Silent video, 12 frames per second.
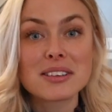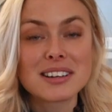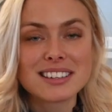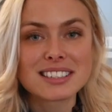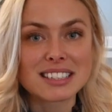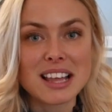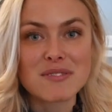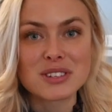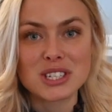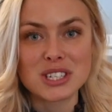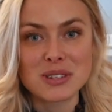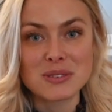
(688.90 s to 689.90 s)
there is left
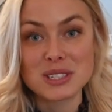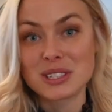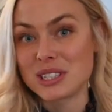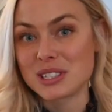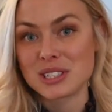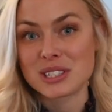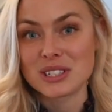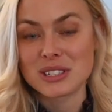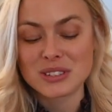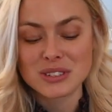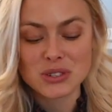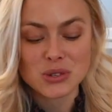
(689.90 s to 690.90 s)
to do is just
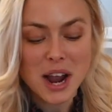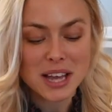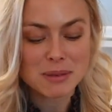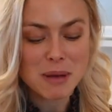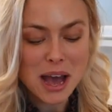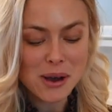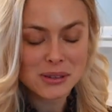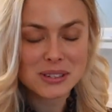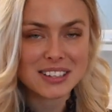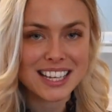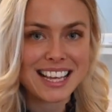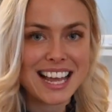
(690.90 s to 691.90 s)
try them
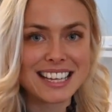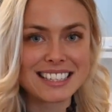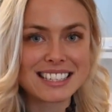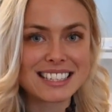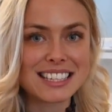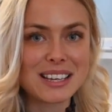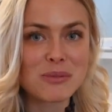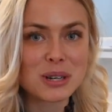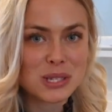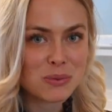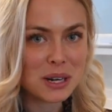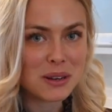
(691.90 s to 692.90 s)
out and see
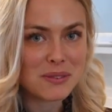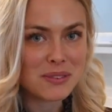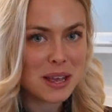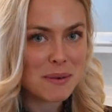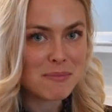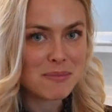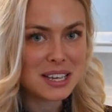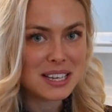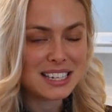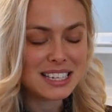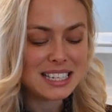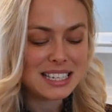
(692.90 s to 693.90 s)
which one of them
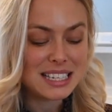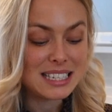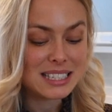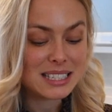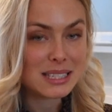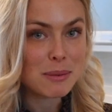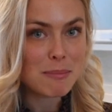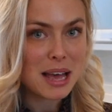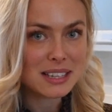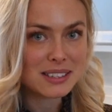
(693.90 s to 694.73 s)
is the best.